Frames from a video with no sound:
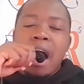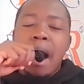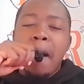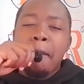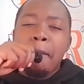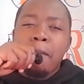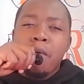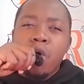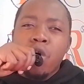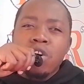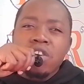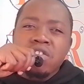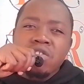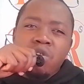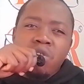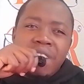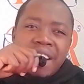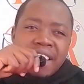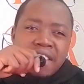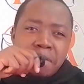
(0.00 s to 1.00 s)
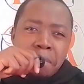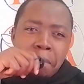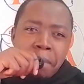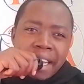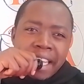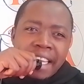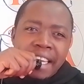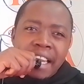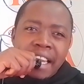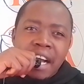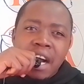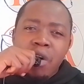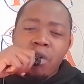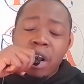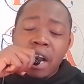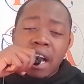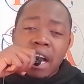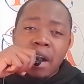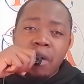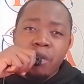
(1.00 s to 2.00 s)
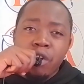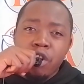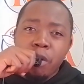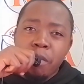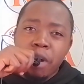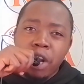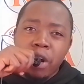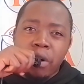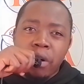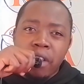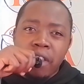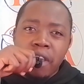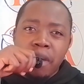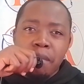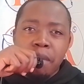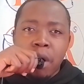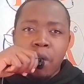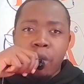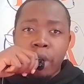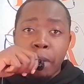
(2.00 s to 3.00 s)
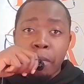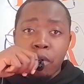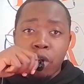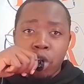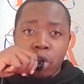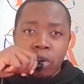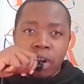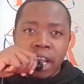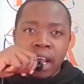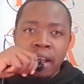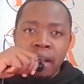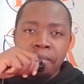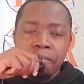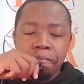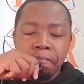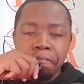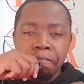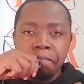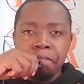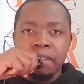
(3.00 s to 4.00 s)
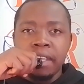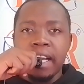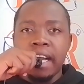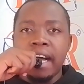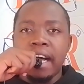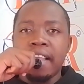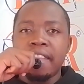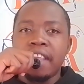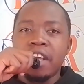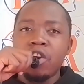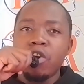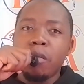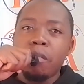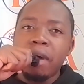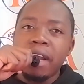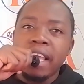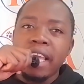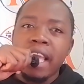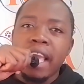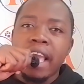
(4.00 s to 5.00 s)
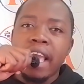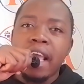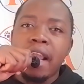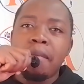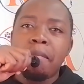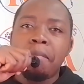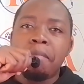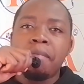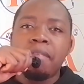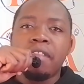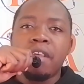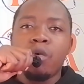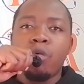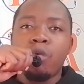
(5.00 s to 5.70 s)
a bot or a spider, or we normally call them a web crawler. They normally help the